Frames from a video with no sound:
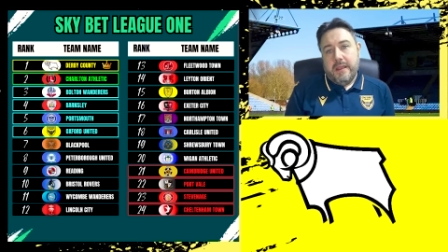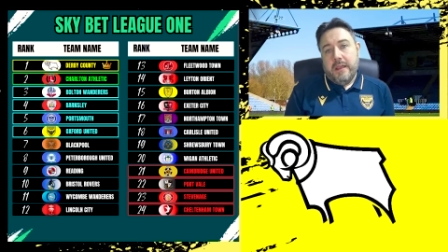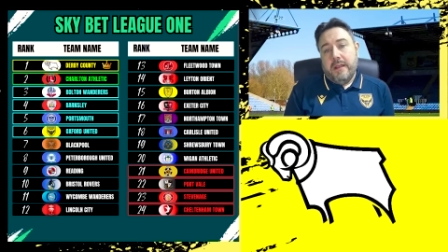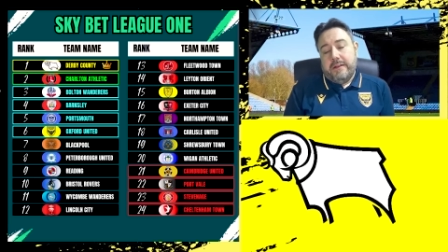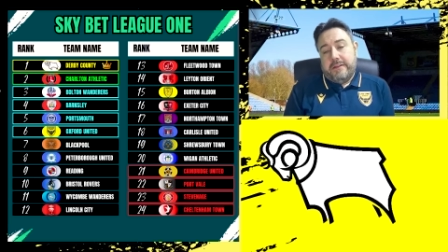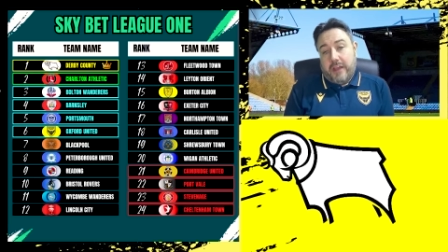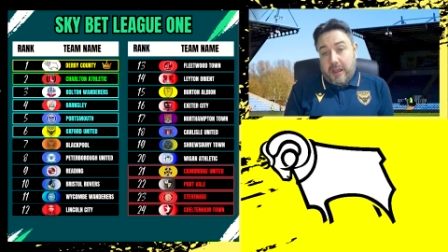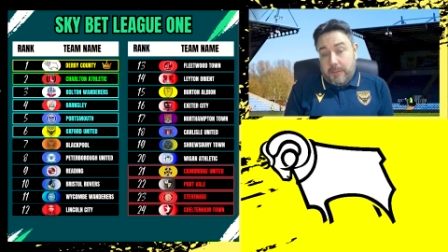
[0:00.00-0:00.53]

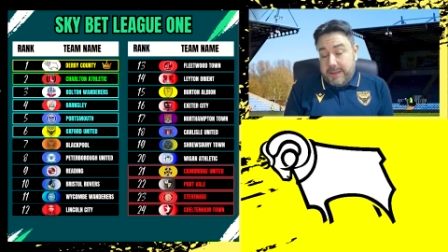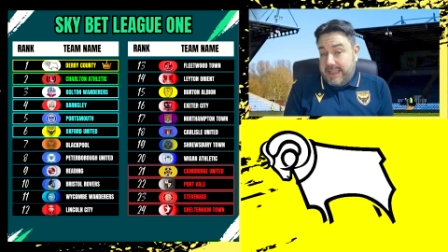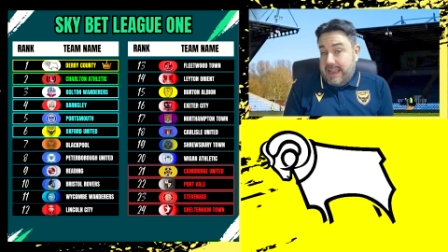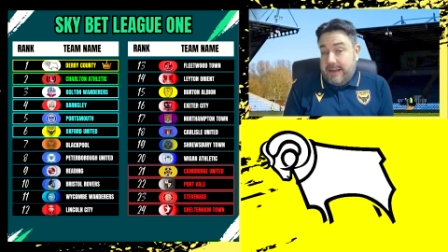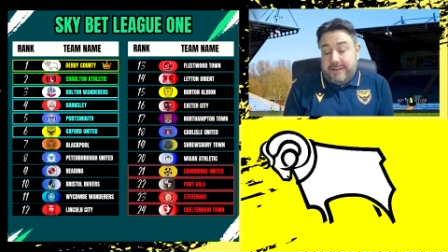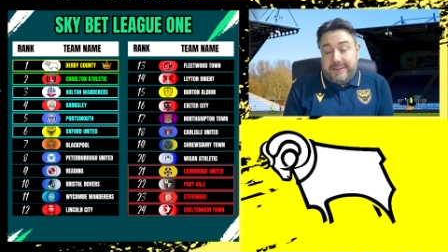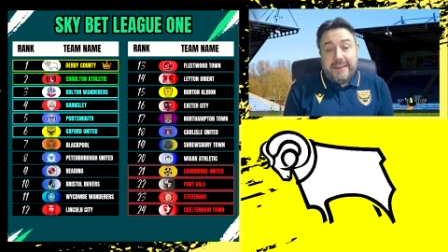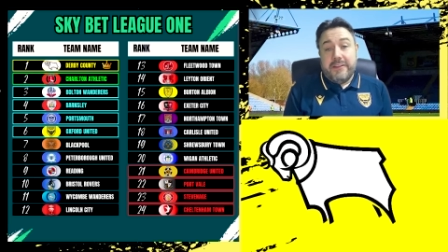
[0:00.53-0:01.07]
Derby
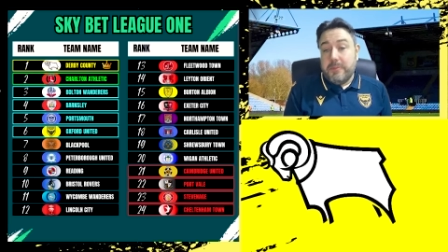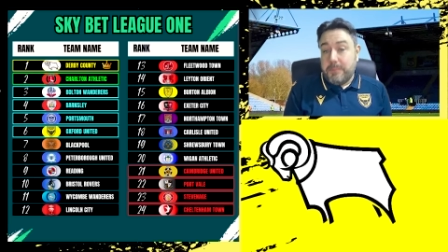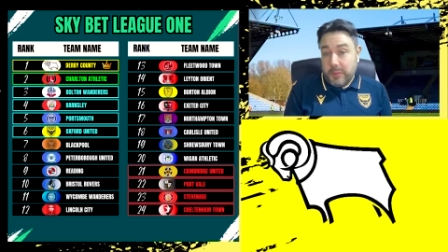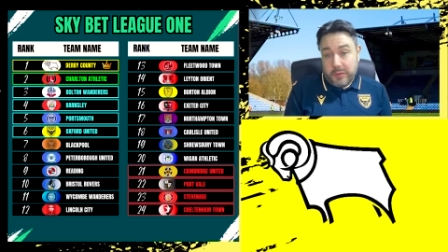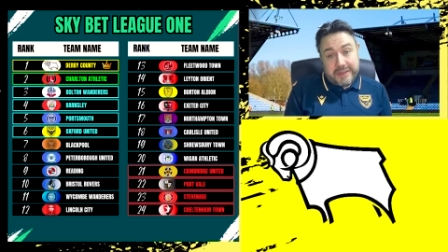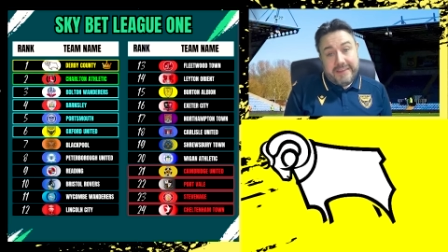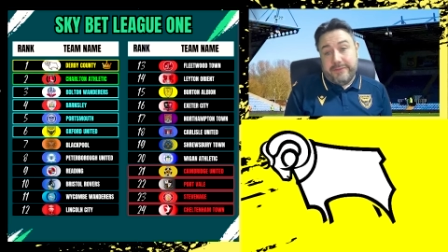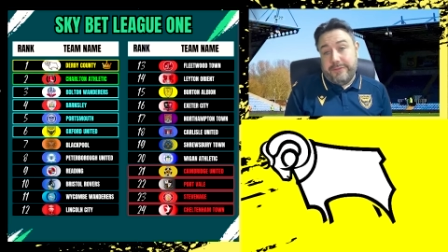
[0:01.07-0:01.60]
County are the
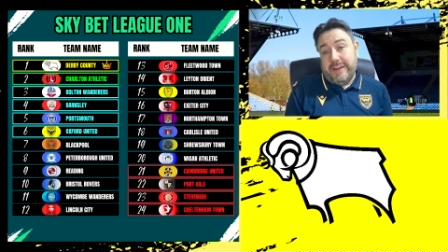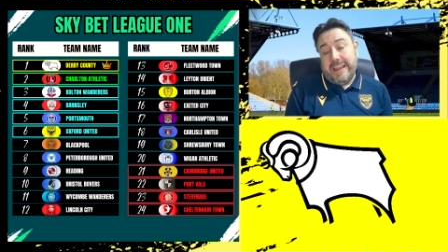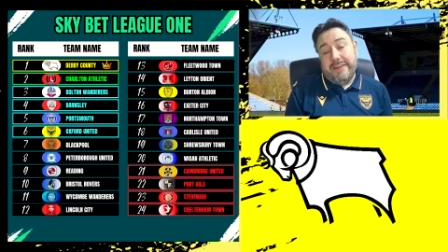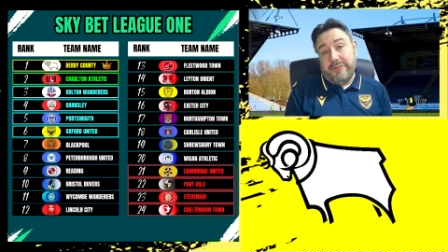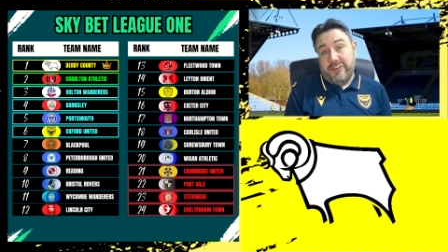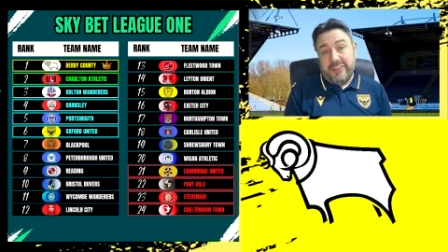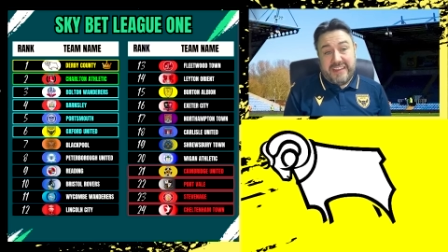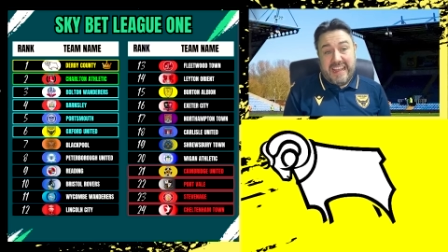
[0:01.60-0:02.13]
bookies'
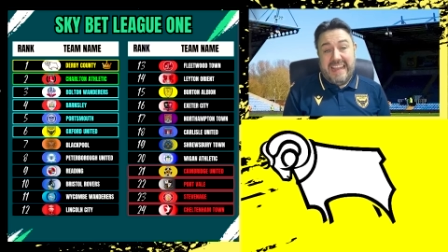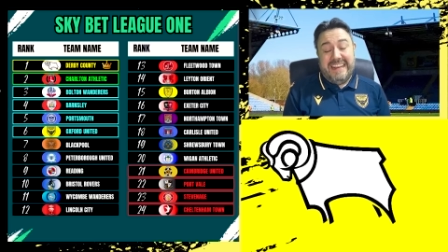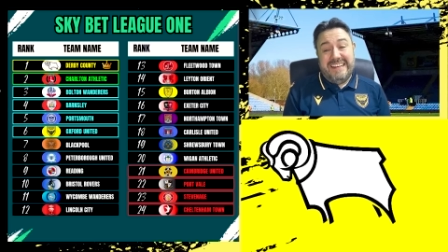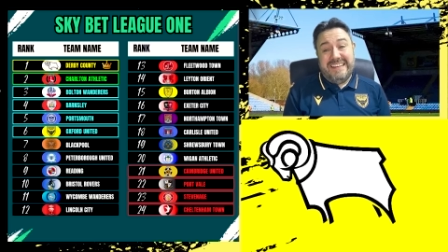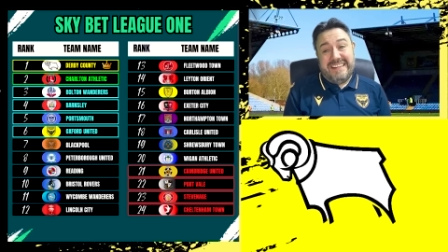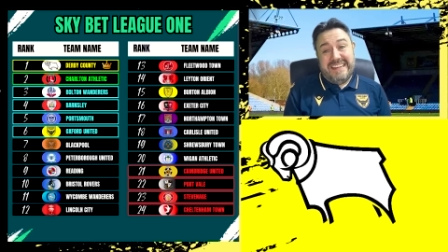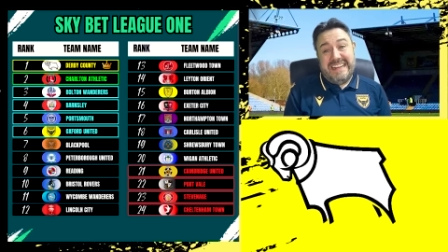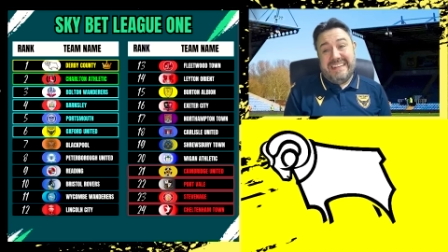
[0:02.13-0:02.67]
favourites, and
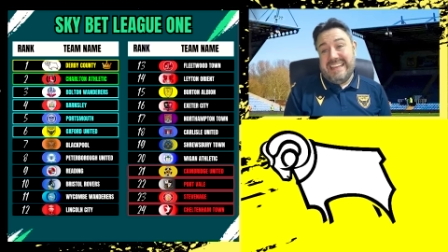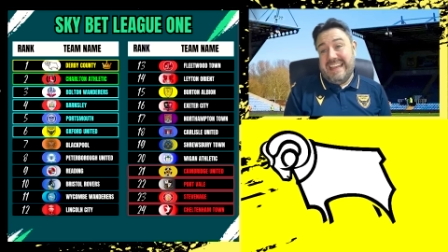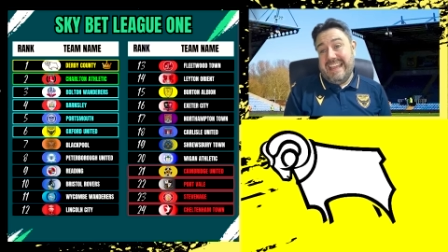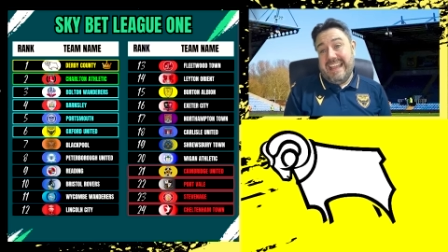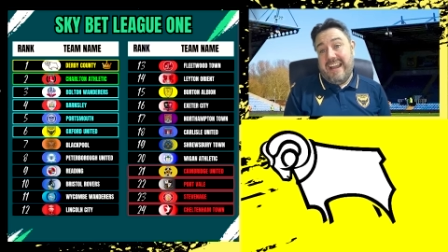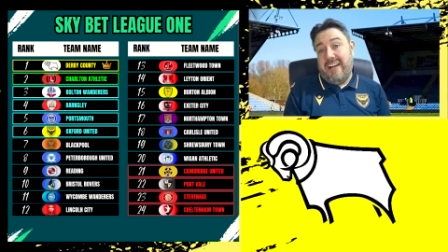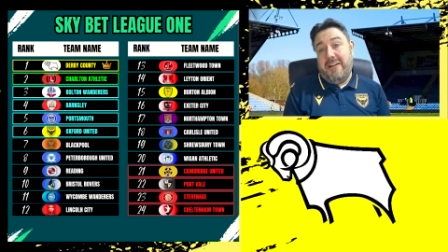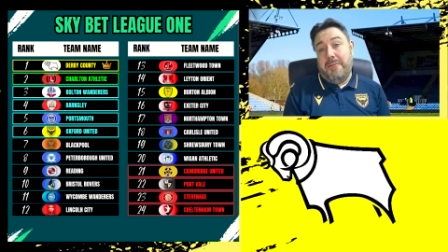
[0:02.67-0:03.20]
indeed they
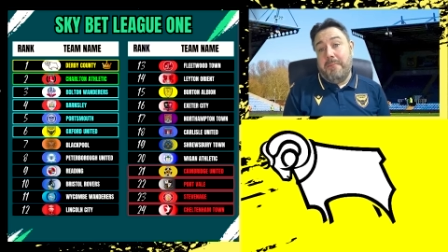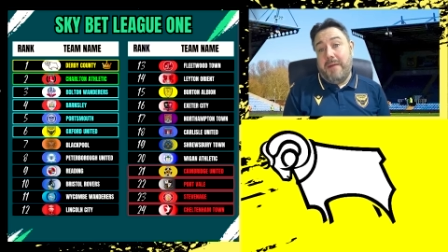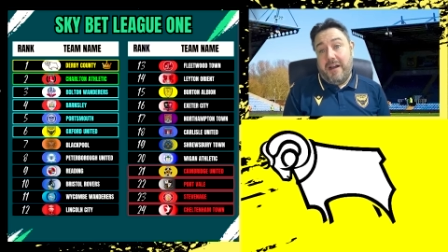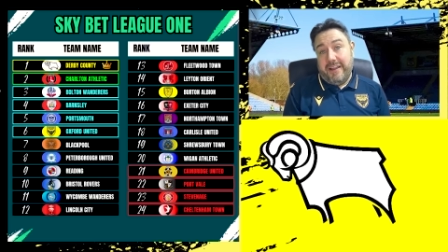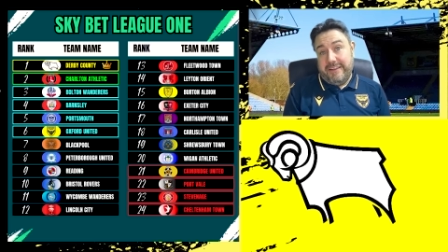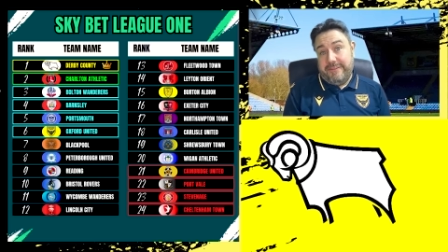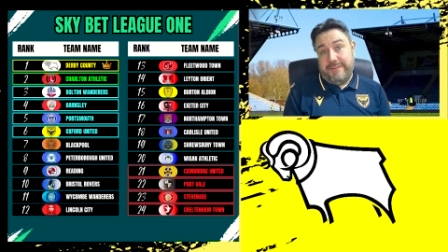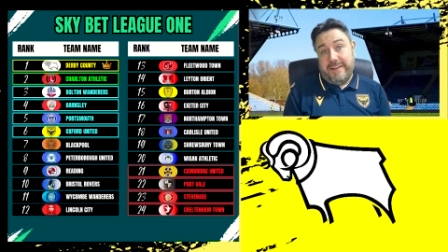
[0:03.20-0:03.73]
are
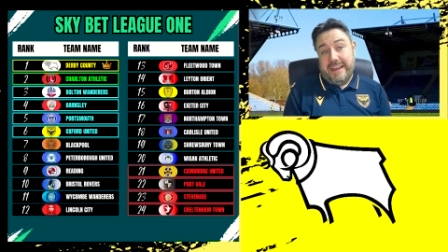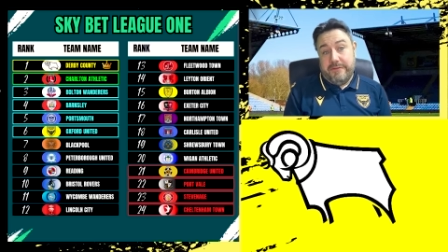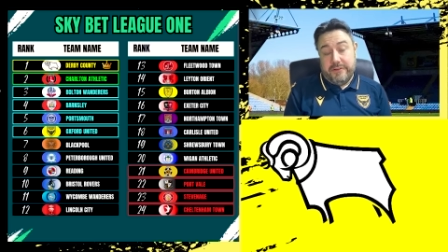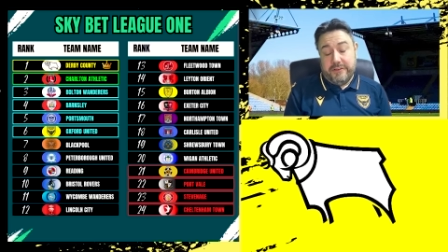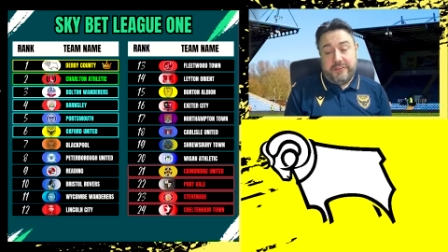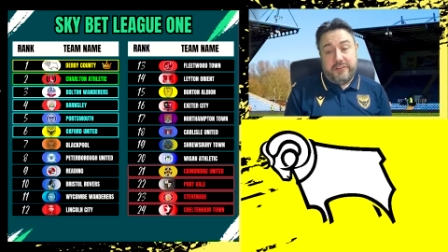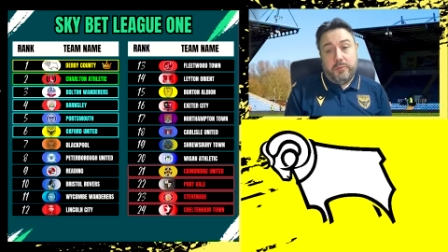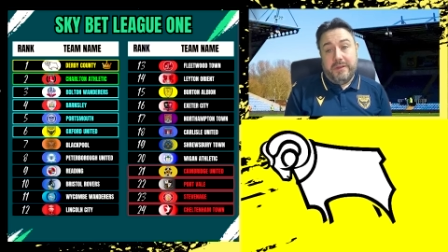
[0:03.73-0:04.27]
my
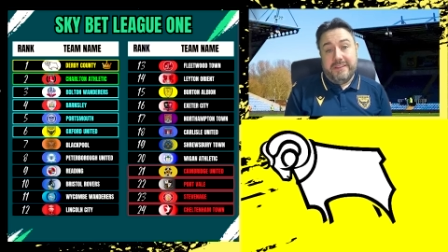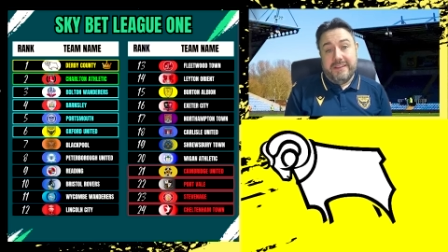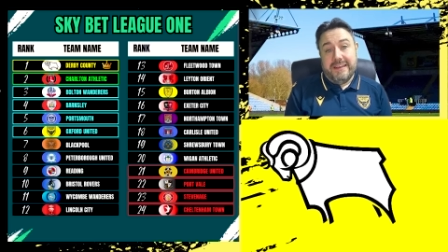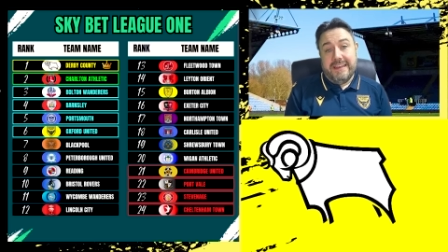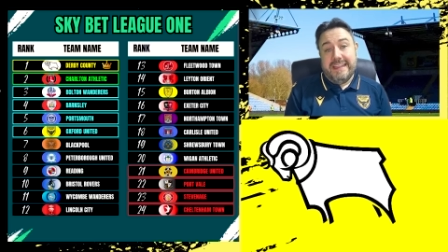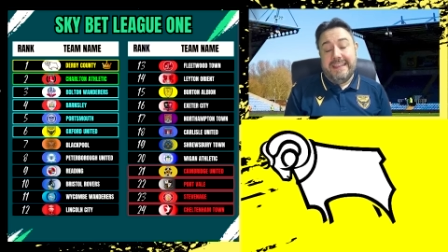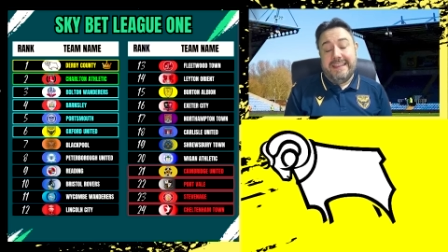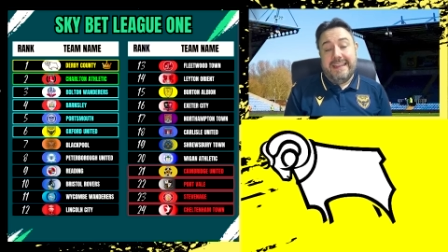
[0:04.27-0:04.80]
favourites to win the league.